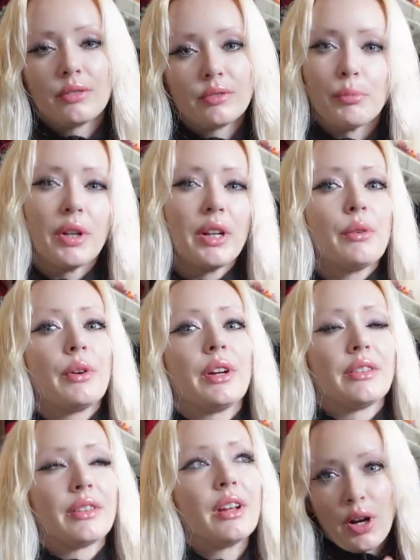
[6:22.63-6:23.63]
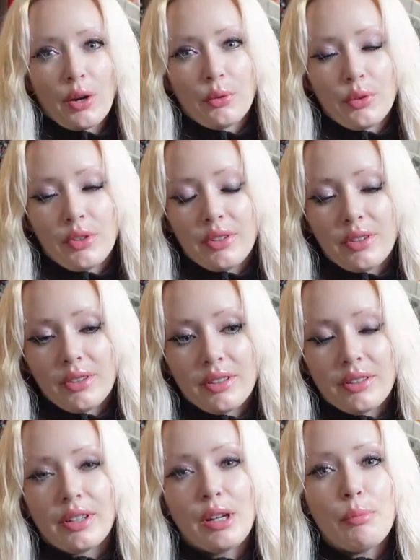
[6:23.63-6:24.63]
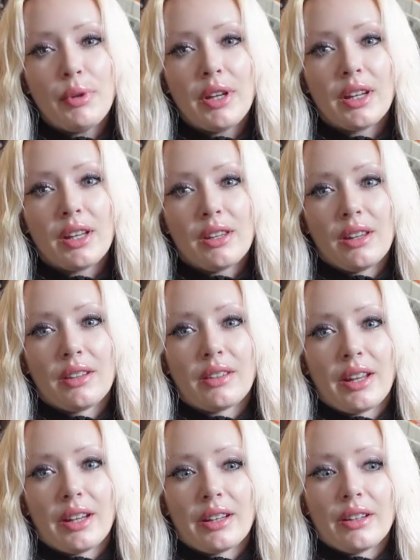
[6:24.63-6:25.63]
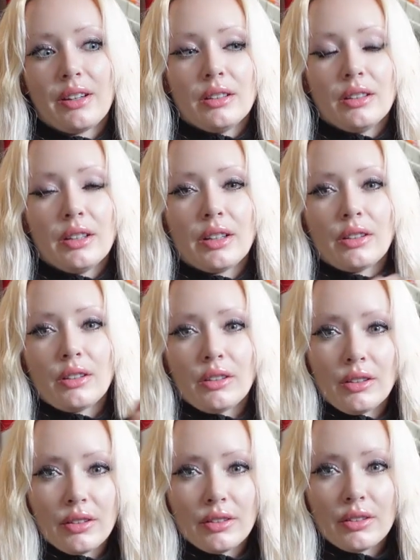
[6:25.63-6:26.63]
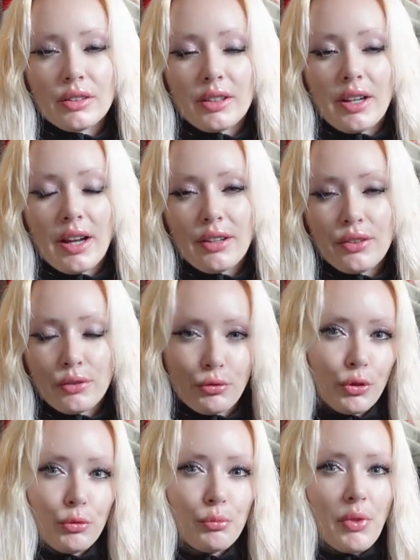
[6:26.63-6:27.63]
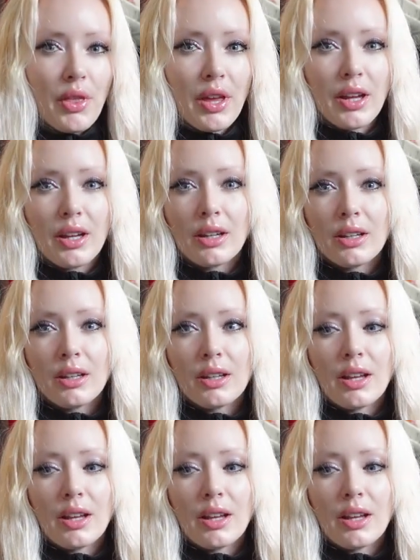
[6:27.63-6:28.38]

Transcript: But anyways, I was sleeping in this like little guest room thing,